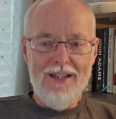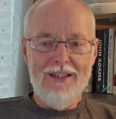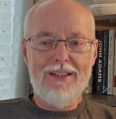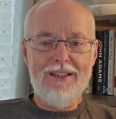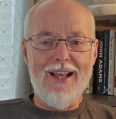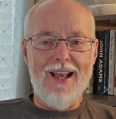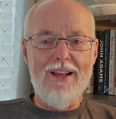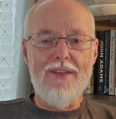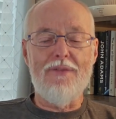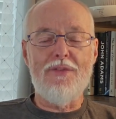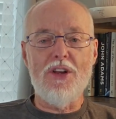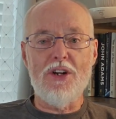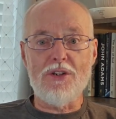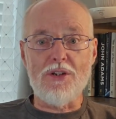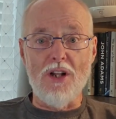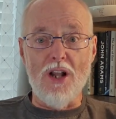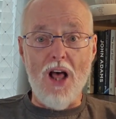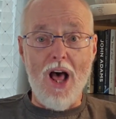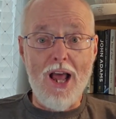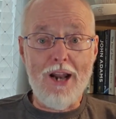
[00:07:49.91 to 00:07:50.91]
Okay, there's
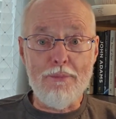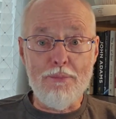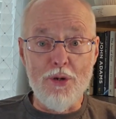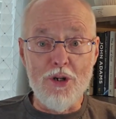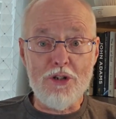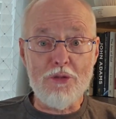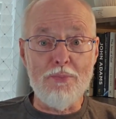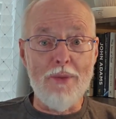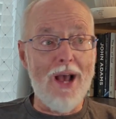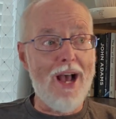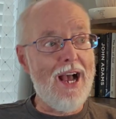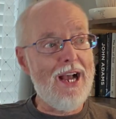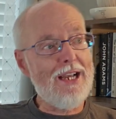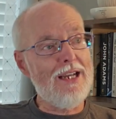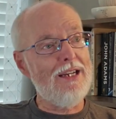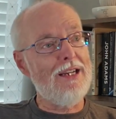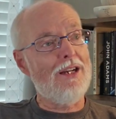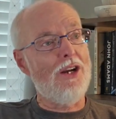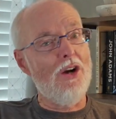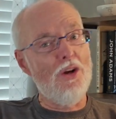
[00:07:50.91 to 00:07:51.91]
a lot of pushback
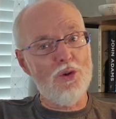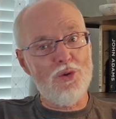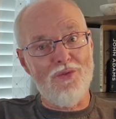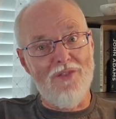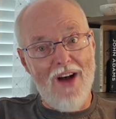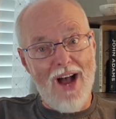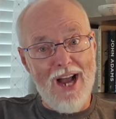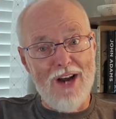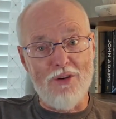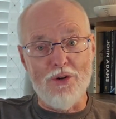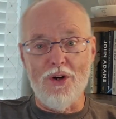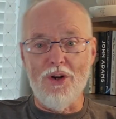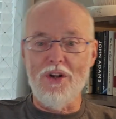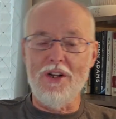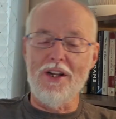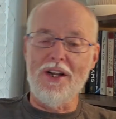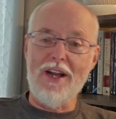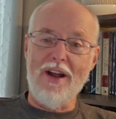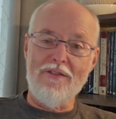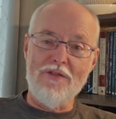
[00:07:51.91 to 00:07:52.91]
and it goes
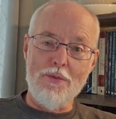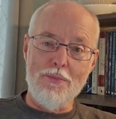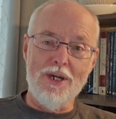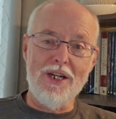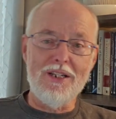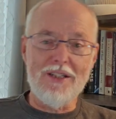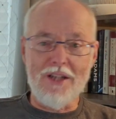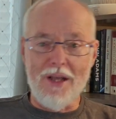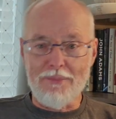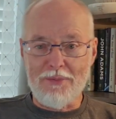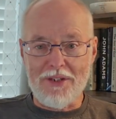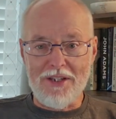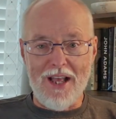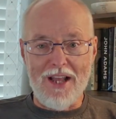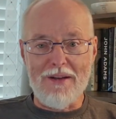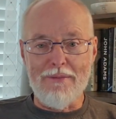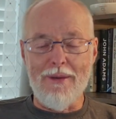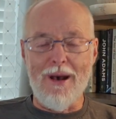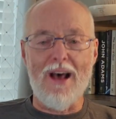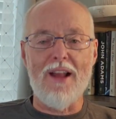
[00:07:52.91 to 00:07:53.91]
viral and everybody's
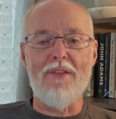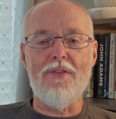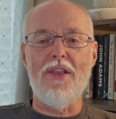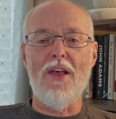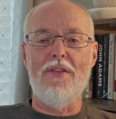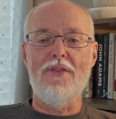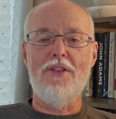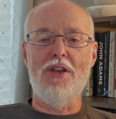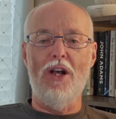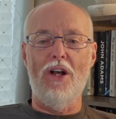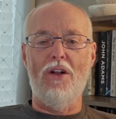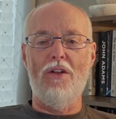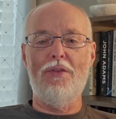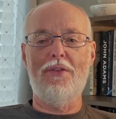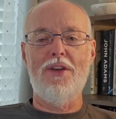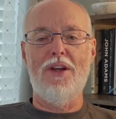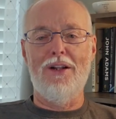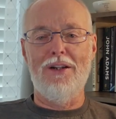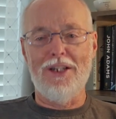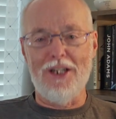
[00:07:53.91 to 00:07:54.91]
upset about it, then they'll
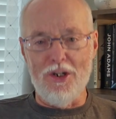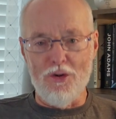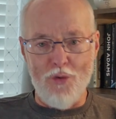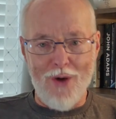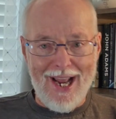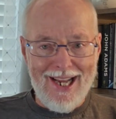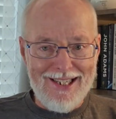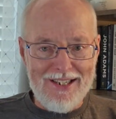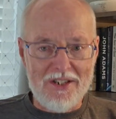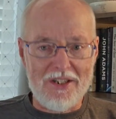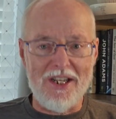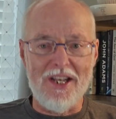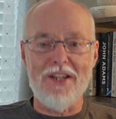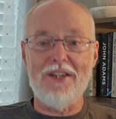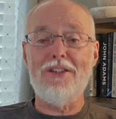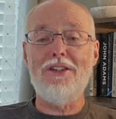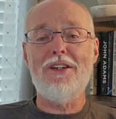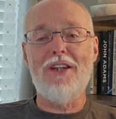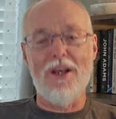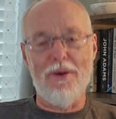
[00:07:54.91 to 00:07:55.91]
they'll erase
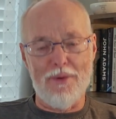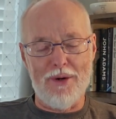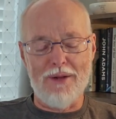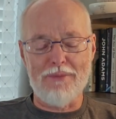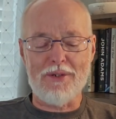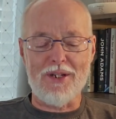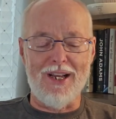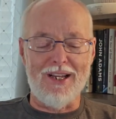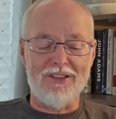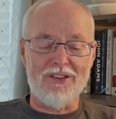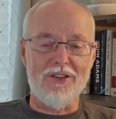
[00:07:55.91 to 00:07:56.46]
it. You get what I'm saying.